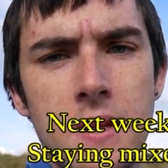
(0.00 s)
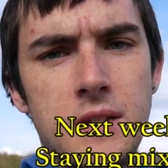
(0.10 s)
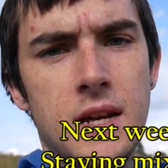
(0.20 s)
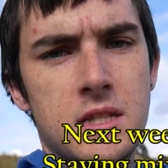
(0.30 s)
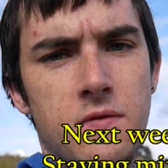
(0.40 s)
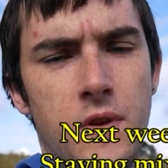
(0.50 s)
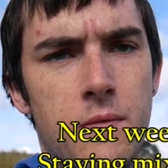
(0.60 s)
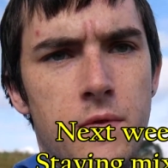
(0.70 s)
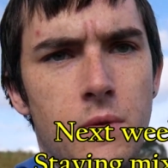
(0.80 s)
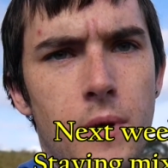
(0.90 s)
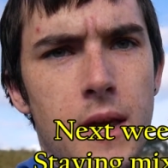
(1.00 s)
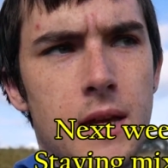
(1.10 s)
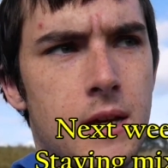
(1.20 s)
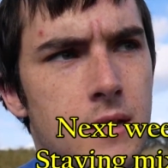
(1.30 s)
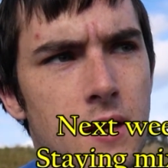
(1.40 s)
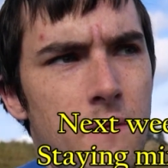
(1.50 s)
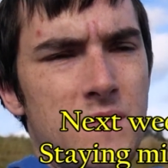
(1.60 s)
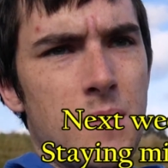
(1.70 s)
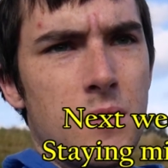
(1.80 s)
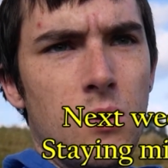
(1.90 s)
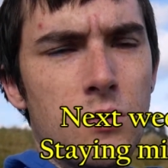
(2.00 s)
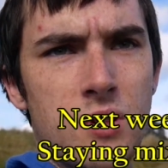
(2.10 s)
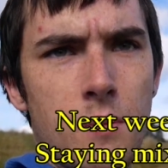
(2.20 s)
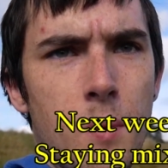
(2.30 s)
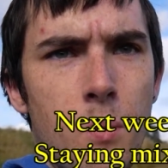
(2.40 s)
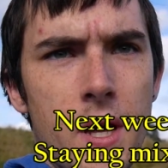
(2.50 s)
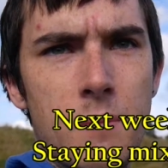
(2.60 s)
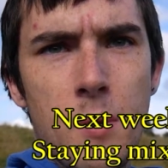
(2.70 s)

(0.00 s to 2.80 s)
So that's the theme for the week. A typical autumnal week,